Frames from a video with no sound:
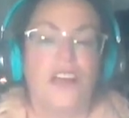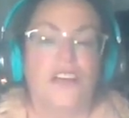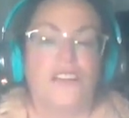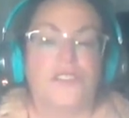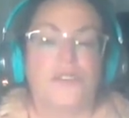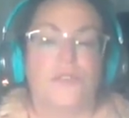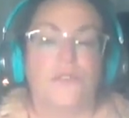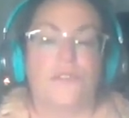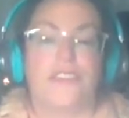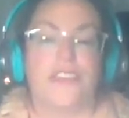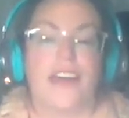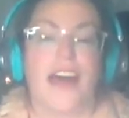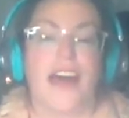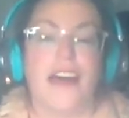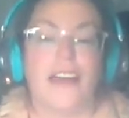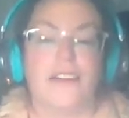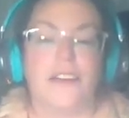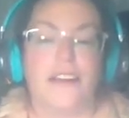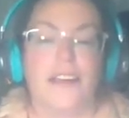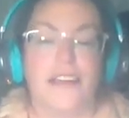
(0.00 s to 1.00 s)
So
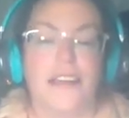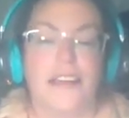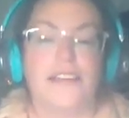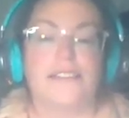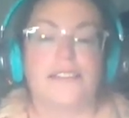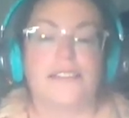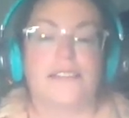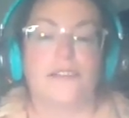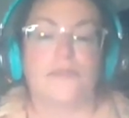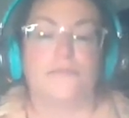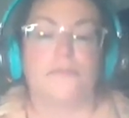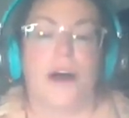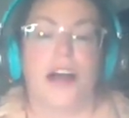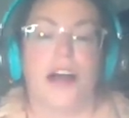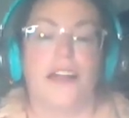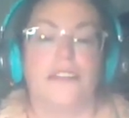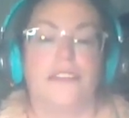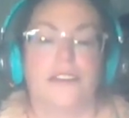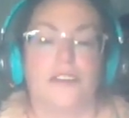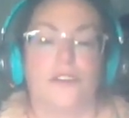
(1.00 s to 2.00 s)
that is the
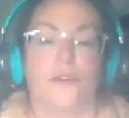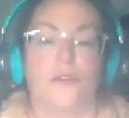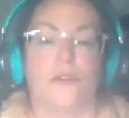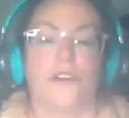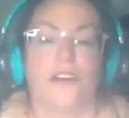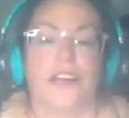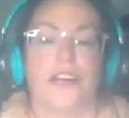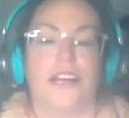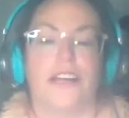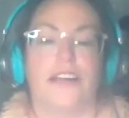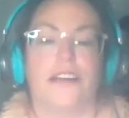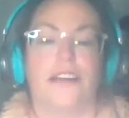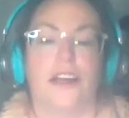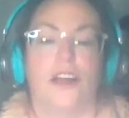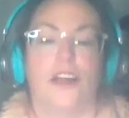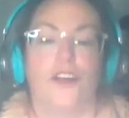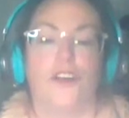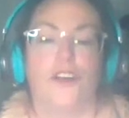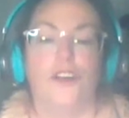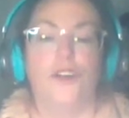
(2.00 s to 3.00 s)
Pythagorean
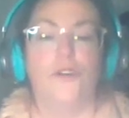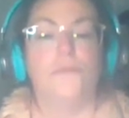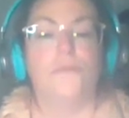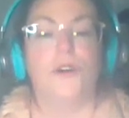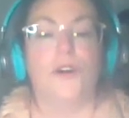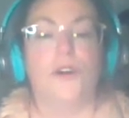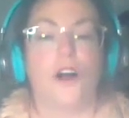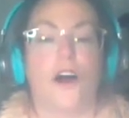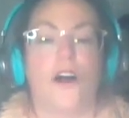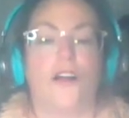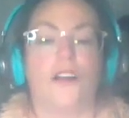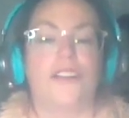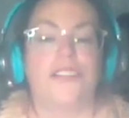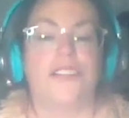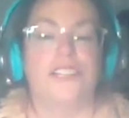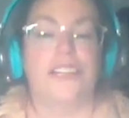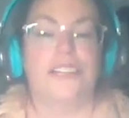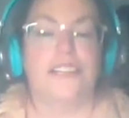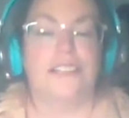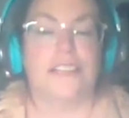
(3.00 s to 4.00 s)

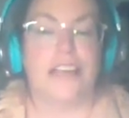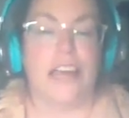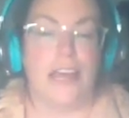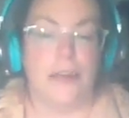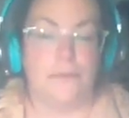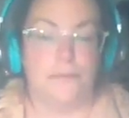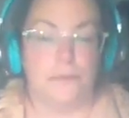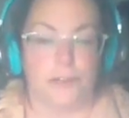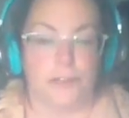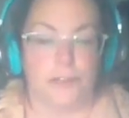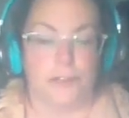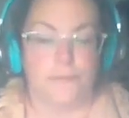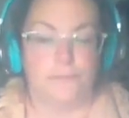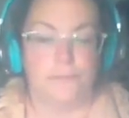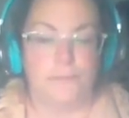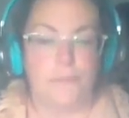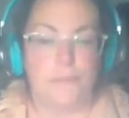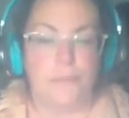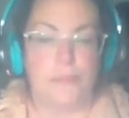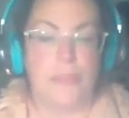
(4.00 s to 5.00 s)
numerology table.
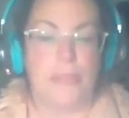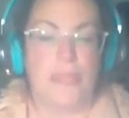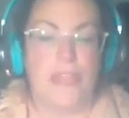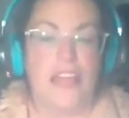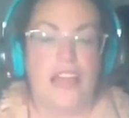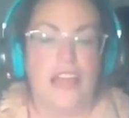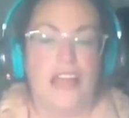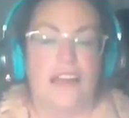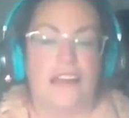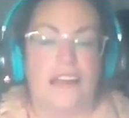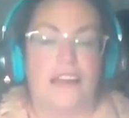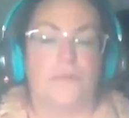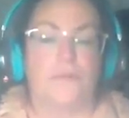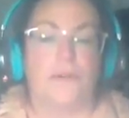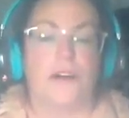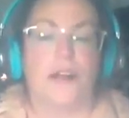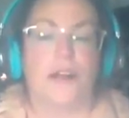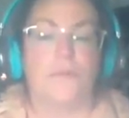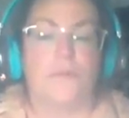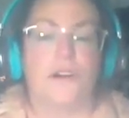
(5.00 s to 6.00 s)
Now,
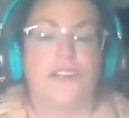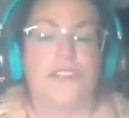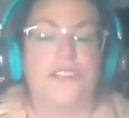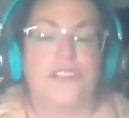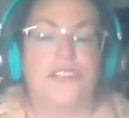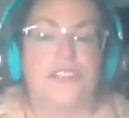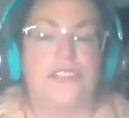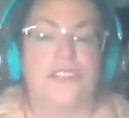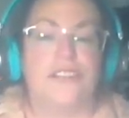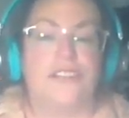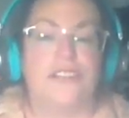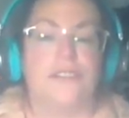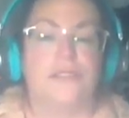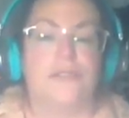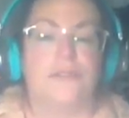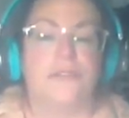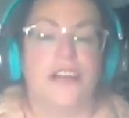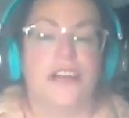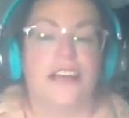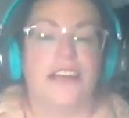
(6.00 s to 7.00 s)
what I want you to
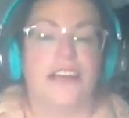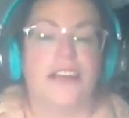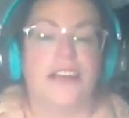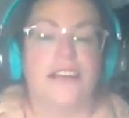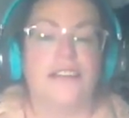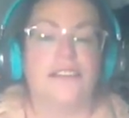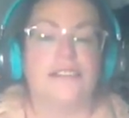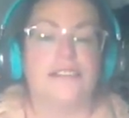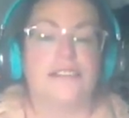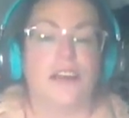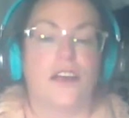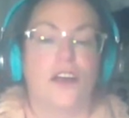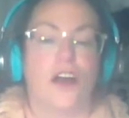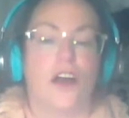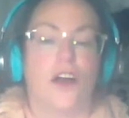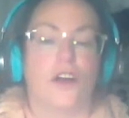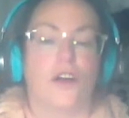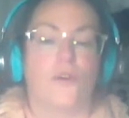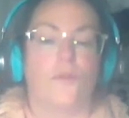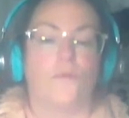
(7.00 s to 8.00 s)
do is
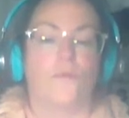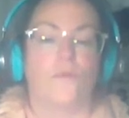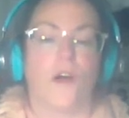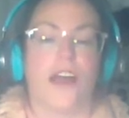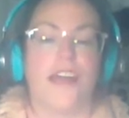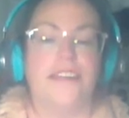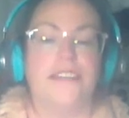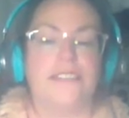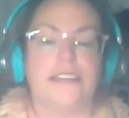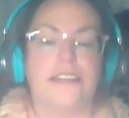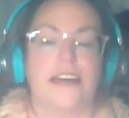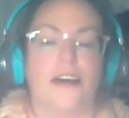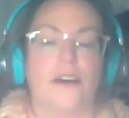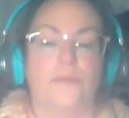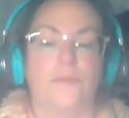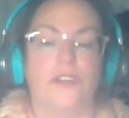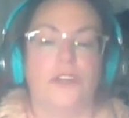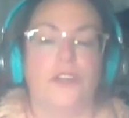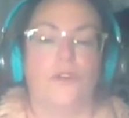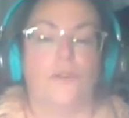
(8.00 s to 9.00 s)
write
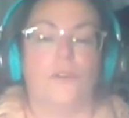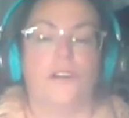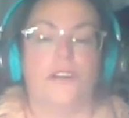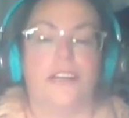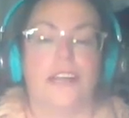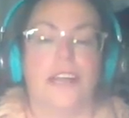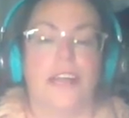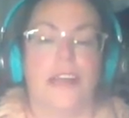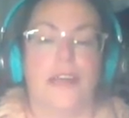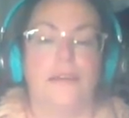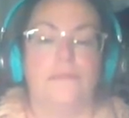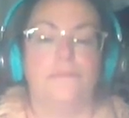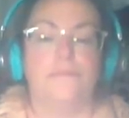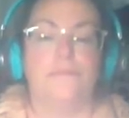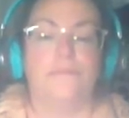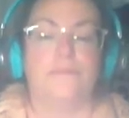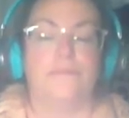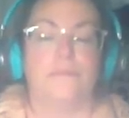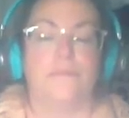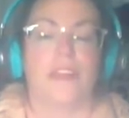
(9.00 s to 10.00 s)
down your
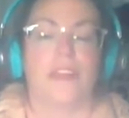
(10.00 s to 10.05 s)
name